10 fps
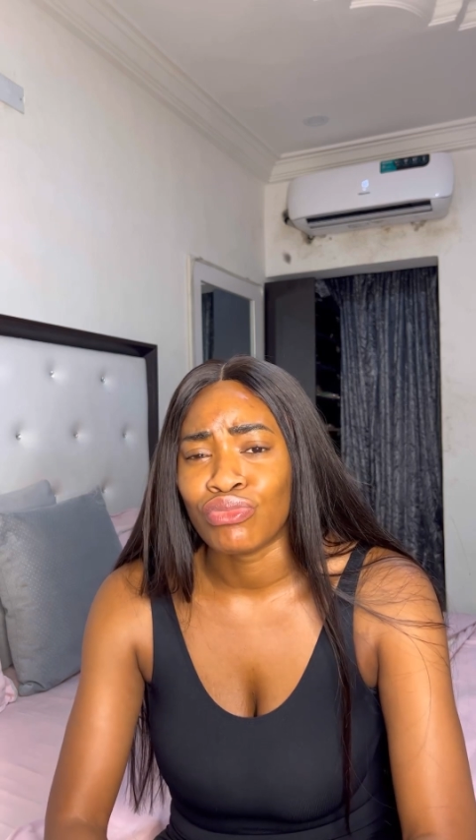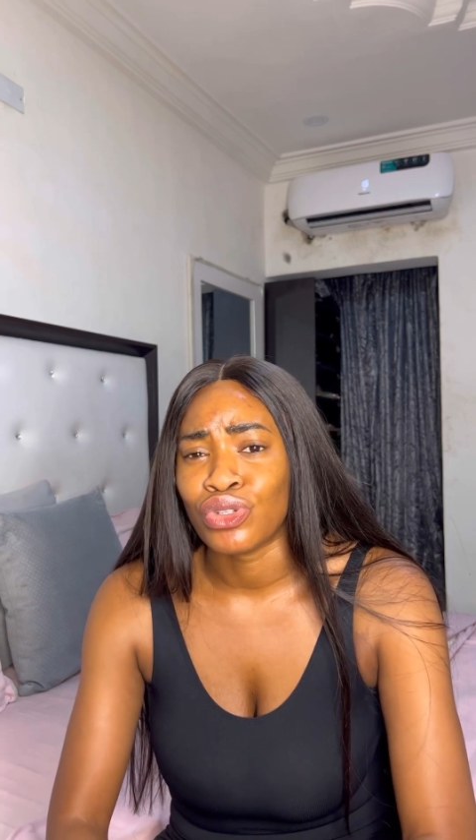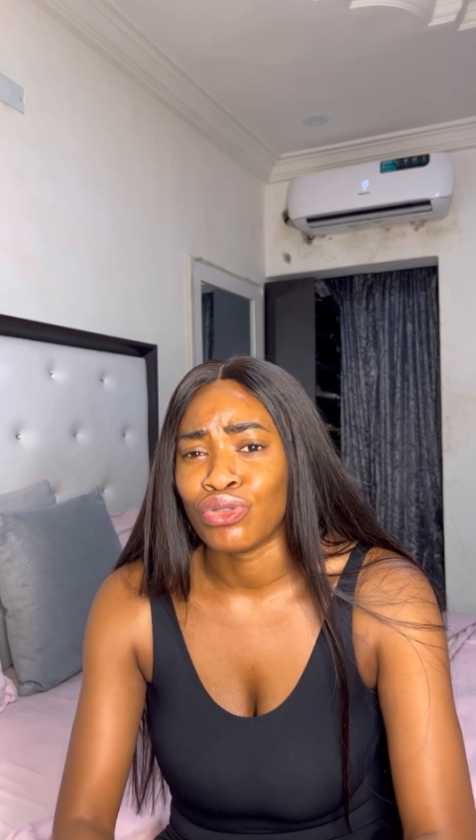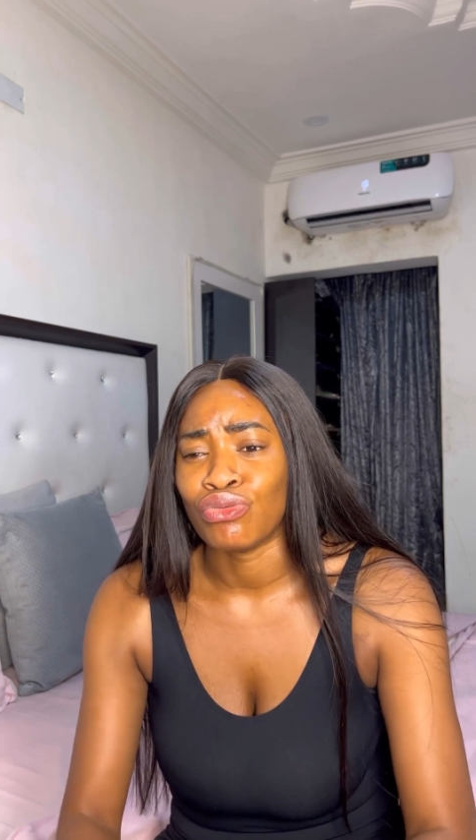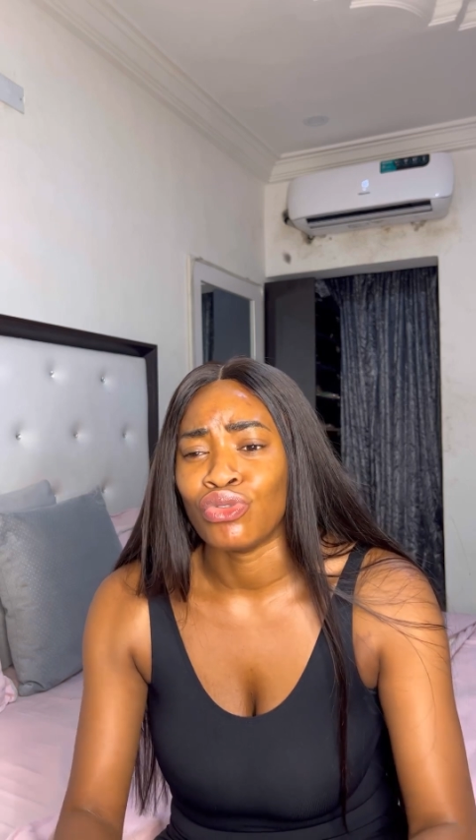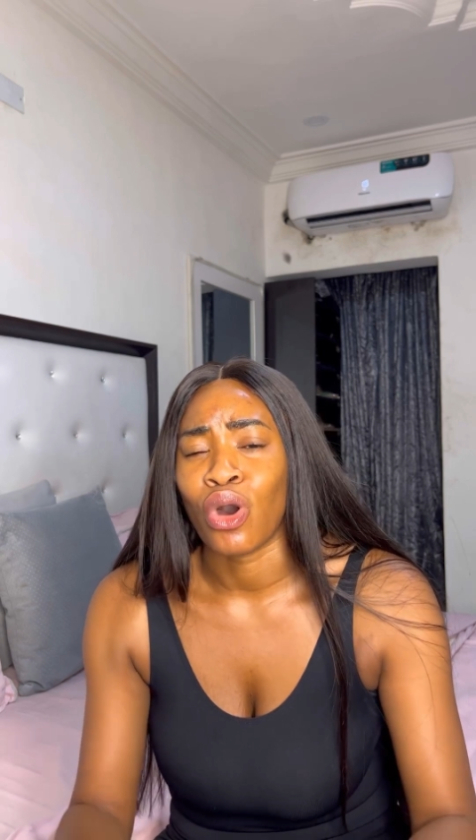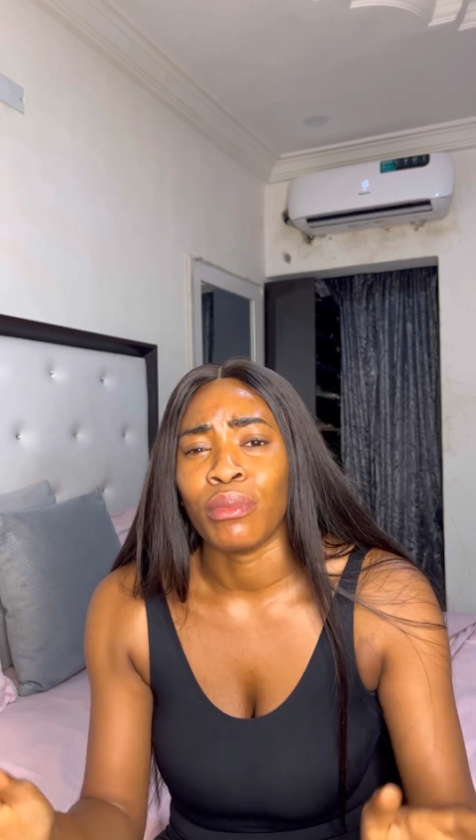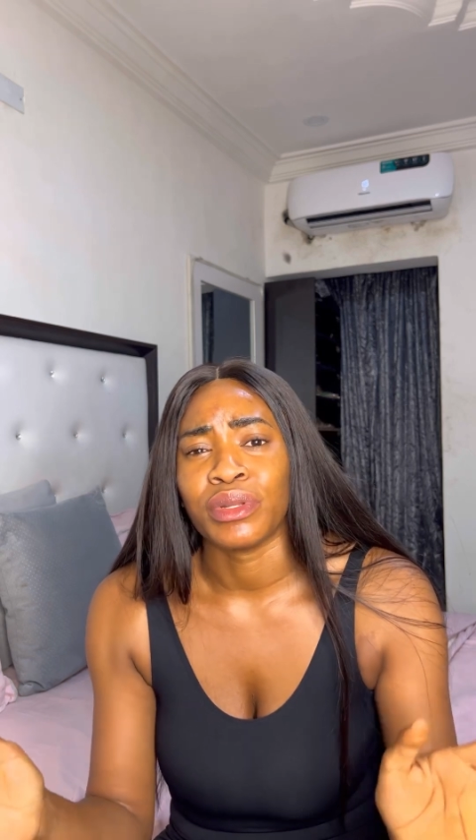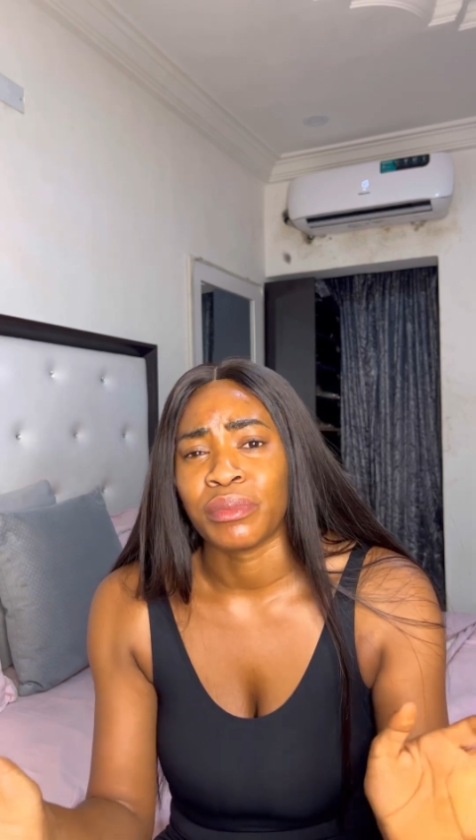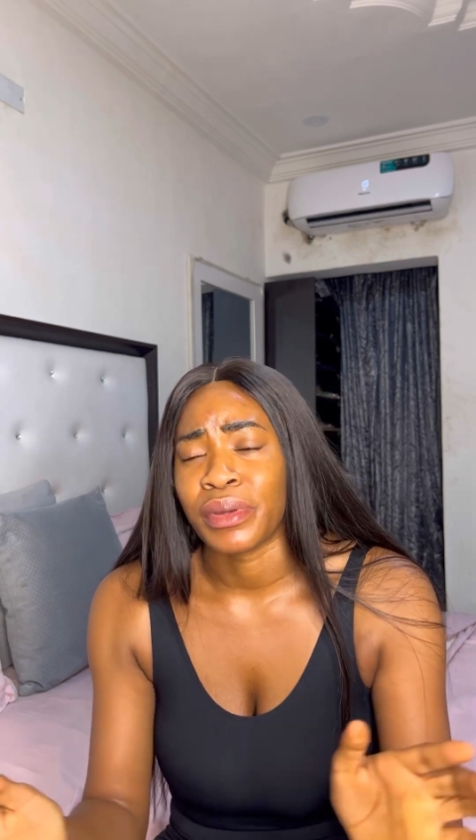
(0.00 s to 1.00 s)
to numb
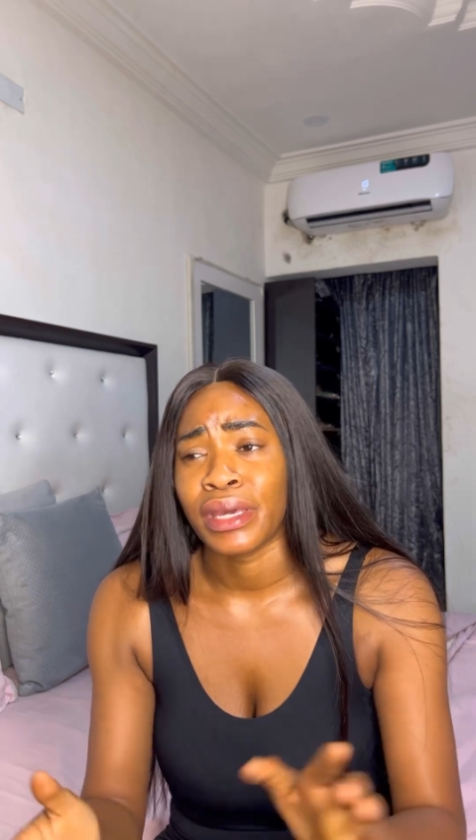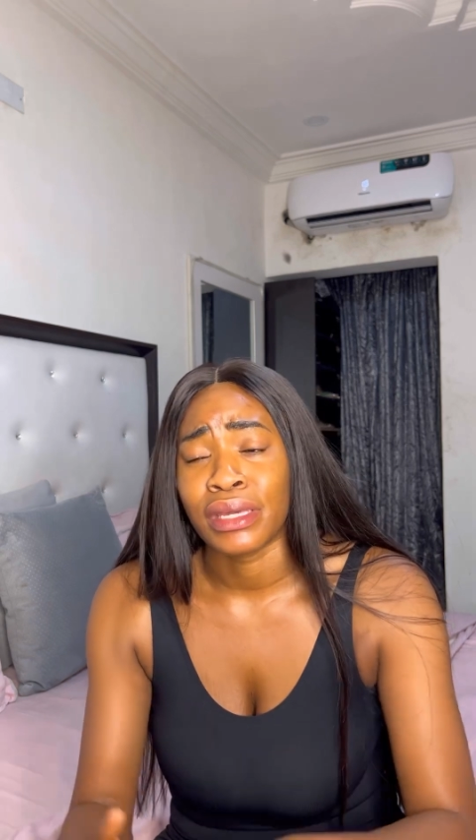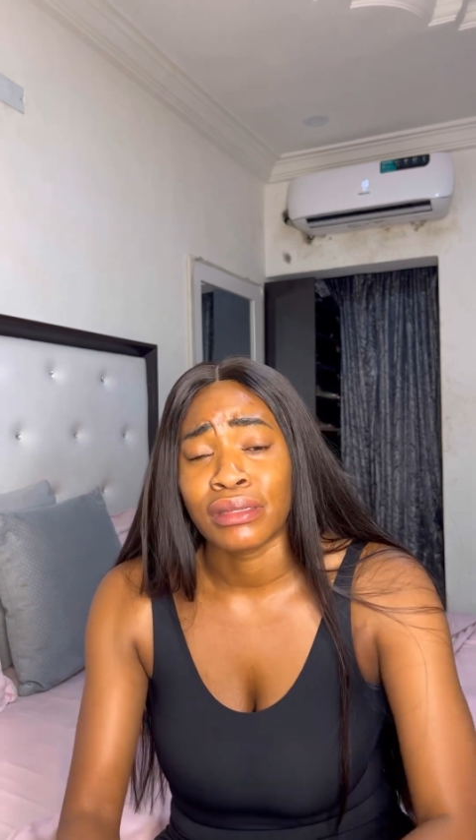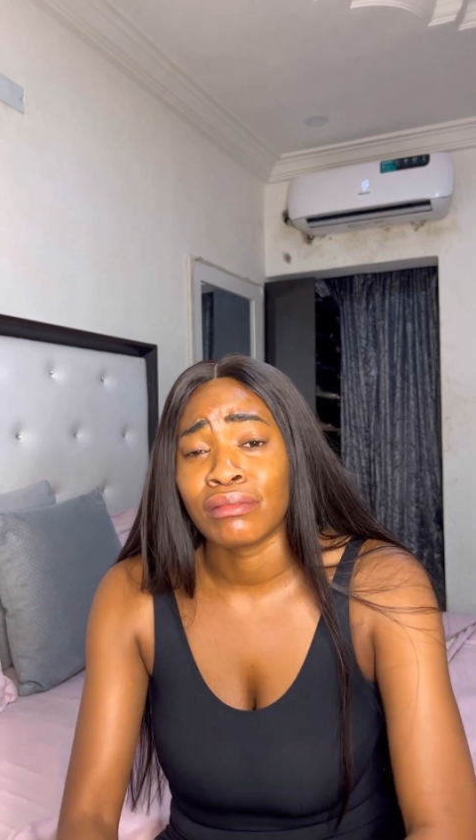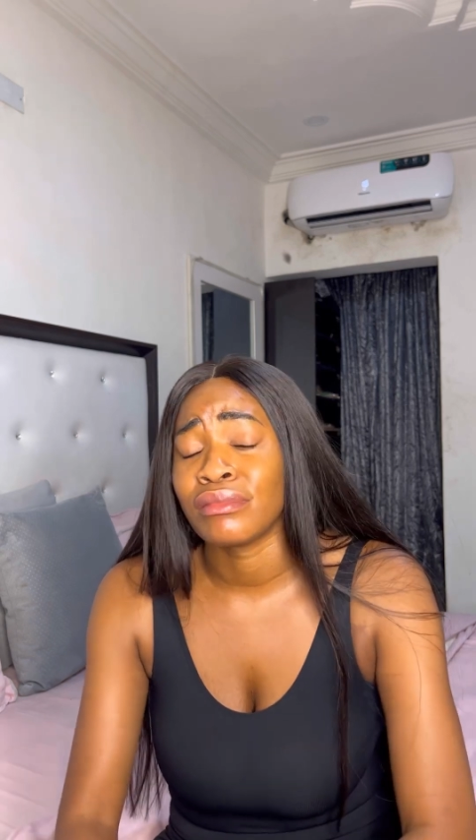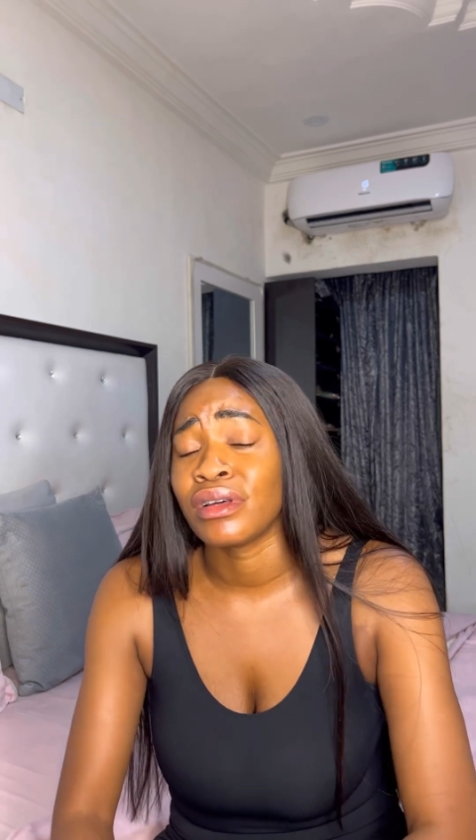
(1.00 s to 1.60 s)
the pain